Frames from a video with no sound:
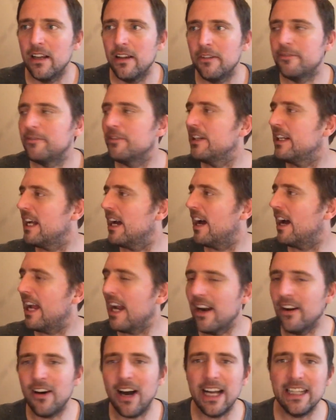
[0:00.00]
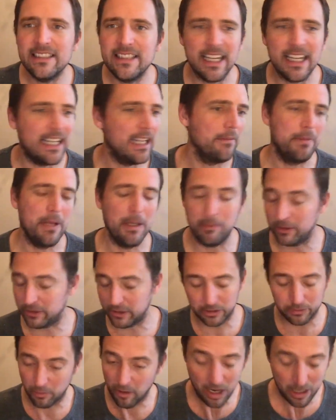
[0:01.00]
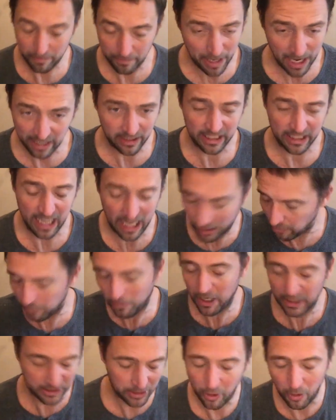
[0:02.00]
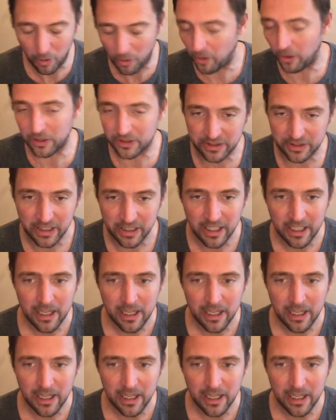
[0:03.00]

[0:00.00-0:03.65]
free uh, airline ticket. People just walk by like, I don't want your horse.